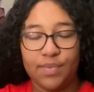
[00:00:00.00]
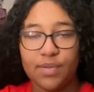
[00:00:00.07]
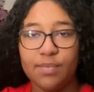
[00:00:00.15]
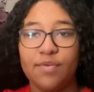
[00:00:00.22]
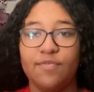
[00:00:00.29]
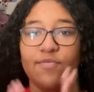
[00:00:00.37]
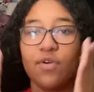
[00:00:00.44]

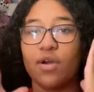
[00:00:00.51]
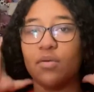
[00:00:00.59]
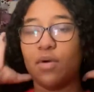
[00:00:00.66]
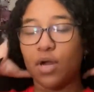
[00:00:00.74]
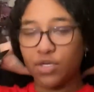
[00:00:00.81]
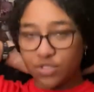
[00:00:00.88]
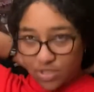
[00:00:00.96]
before I
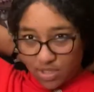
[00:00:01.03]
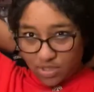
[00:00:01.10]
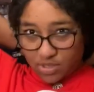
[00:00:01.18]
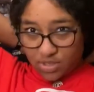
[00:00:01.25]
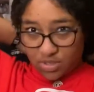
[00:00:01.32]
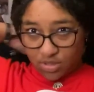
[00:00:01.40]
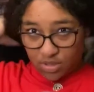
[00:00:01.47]
washed
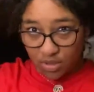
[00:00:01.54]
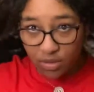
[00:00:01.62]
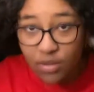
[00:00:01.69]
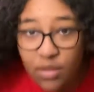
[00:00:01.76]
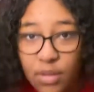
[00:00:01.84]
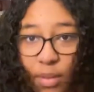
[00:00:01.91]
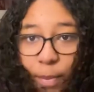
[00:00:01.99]
it.
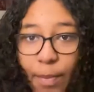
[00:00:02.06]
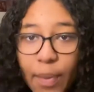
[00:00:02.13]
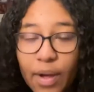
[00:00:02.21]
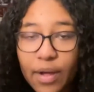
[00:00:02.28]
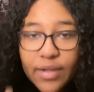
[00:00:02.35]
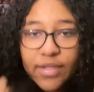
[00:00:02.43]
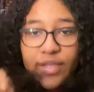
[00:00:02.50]

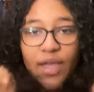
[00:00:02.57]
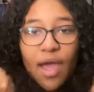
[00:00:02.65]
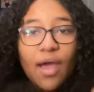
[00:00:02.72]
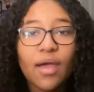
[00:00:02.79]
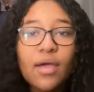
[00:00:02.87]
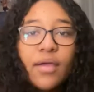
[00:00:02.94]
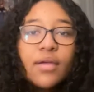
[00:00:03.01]
But
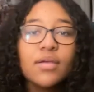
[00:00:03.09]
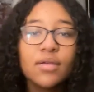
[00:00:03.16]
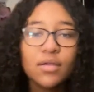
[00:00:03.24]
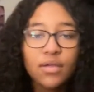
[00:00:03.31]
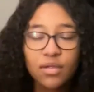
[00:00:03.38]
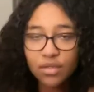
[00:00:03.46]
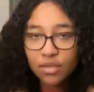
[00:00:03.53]
yeah,
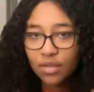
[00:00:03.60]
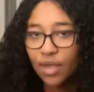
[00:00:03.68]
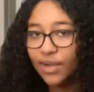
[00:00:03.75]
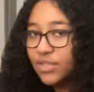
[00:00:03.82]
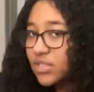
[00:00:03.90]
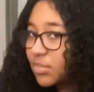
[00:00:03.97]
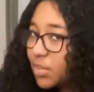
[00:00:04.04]
I
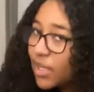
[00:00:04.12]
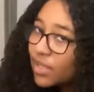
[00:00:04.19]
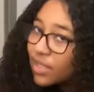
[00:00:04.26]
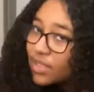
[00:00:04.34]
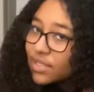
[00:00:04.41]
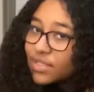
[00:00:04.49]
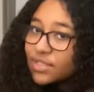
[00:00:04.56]
just apply
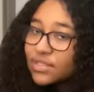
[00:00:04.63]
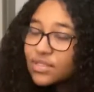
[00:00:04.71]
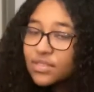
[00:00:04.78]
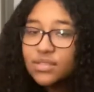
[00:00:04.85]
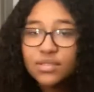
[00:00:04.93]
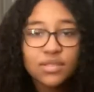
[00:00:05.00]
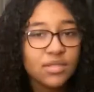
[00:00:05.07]
like
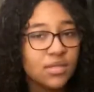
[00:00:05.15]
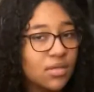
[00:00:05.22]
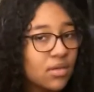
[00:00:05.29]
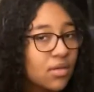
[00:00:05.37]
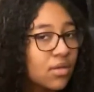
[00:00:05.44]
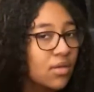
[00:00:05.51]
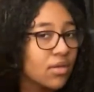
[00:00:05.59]
this.
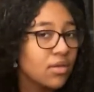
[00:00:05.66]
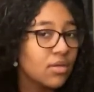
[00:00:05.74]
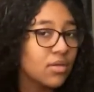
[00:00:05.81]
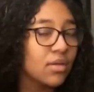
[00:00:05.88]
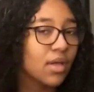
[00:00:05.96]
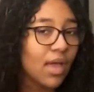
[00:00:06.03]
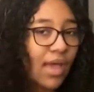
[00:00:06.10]

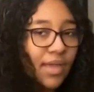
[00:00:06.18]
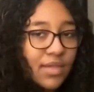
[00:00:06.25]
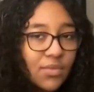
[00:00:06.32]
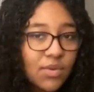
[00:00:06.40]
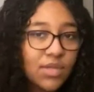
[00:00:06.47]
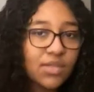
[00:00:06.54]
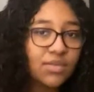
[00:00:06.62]
I need
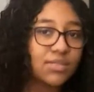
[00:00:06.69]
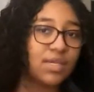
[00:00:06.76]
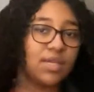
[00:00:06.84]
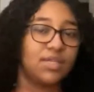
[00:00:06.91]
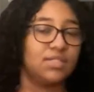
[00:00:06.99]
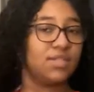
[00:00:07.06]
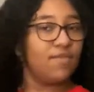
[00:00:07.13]
one of those
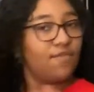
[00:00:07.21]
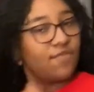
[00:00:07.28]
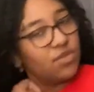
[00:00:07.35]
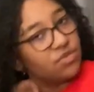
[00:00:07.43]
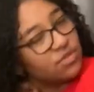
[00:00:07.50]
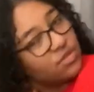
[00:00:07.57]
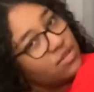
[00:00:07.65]
like diffuser